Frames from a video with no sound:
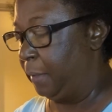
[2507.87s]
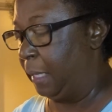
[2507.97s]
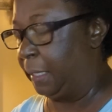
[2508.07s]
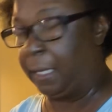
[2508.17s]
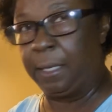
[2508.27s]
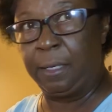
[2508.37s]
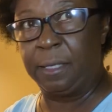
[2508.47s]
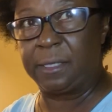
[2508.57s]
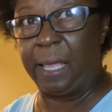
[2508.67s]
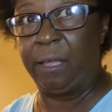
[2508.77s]
and then it
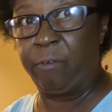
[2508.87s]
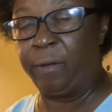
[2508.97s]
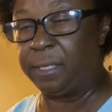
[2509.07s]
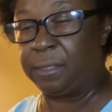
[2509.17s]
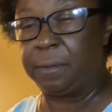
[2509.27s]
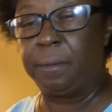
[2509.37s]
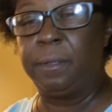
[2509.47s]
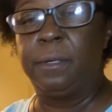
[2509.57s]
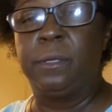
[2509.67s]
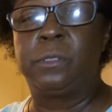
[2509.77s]
looks like grits.
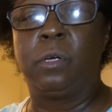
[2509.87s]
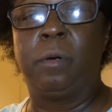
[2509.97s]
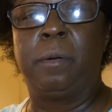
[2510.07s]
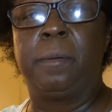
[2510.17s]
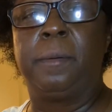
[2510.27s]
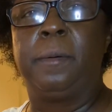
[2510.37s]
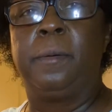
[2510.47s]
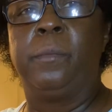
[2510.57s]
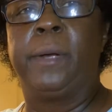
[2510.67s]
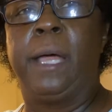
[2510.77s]
So
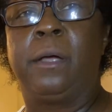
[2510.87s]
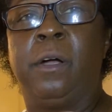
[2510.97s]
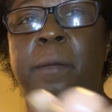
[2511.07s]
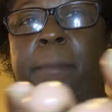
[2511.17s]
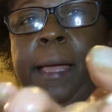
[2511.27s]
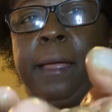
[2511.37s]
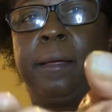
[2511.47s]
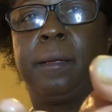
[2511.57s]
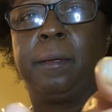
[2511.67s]
when I cook my